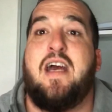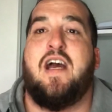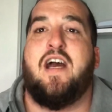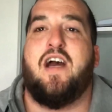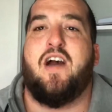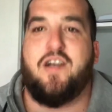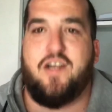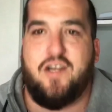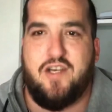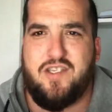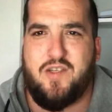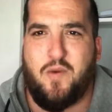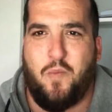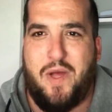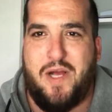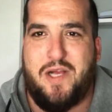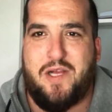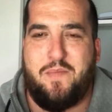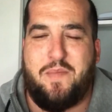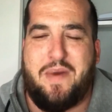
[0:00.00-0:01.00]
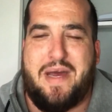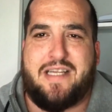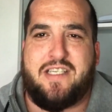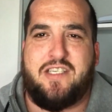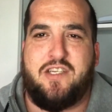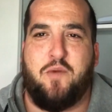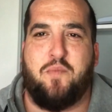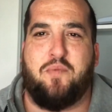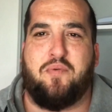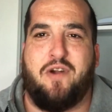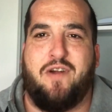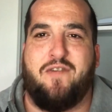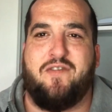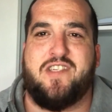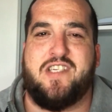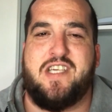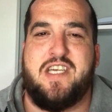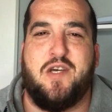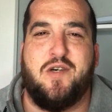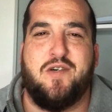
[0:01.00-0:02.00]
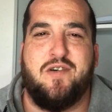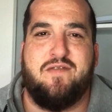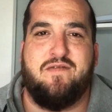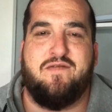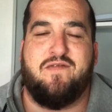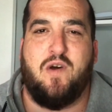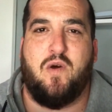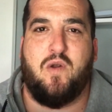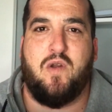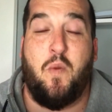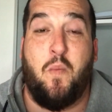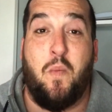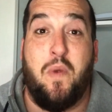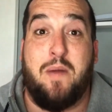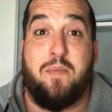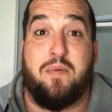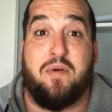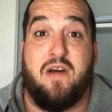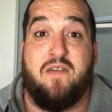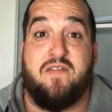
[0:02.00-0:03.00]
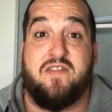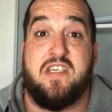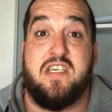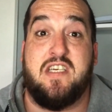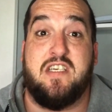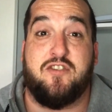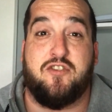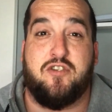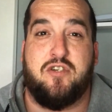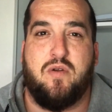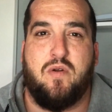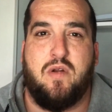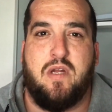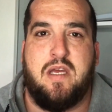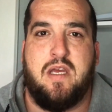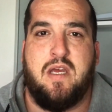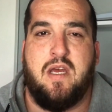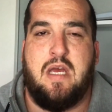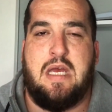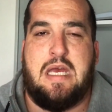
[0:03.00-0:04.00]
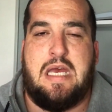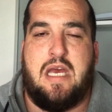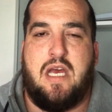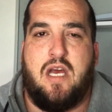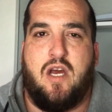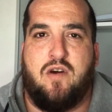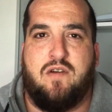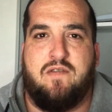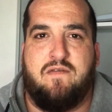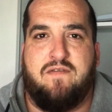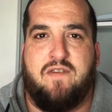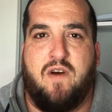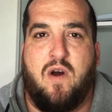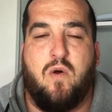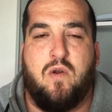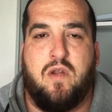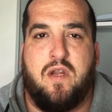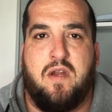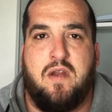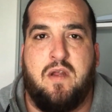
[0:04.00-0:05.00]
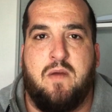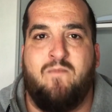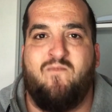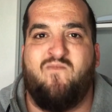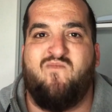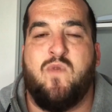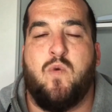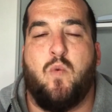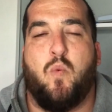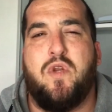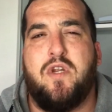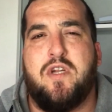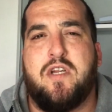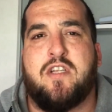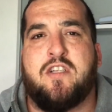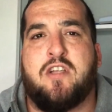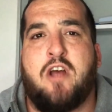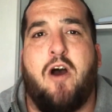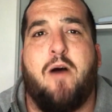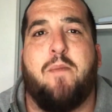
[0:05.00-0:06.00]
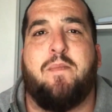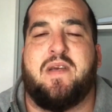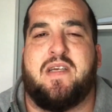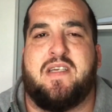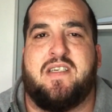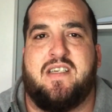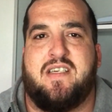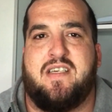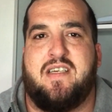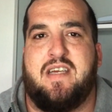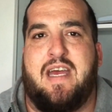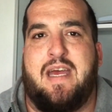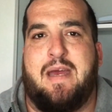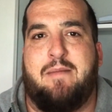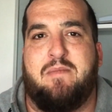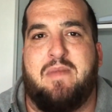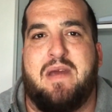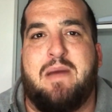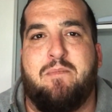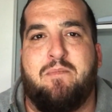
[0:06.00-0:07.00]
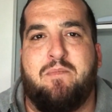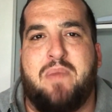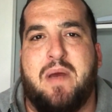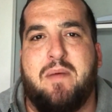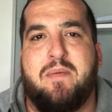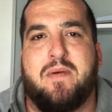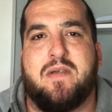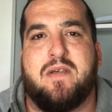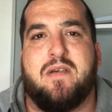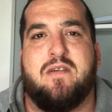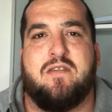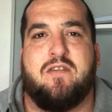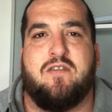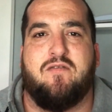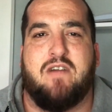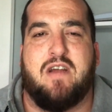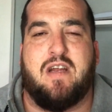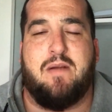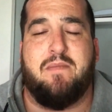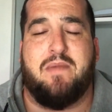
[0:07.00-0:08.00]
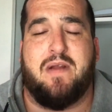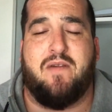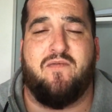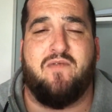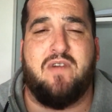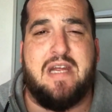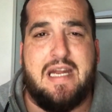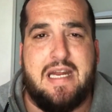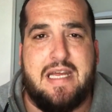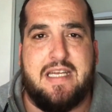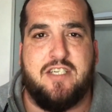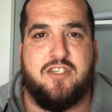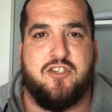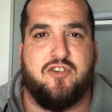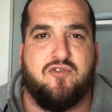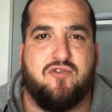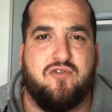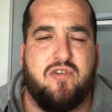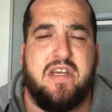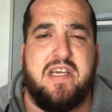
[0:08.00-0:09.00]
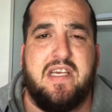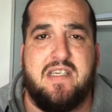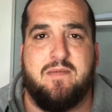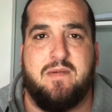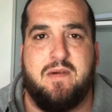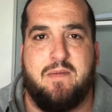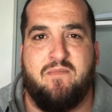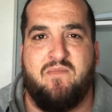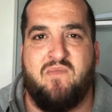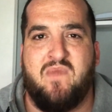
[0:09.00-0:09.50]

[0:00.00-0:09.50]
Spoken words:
Hi guys, and welcome back to Prophecy Unfolding, where prophecy is truly unfolding. One of the topics in biblical curriculum that really intrigues me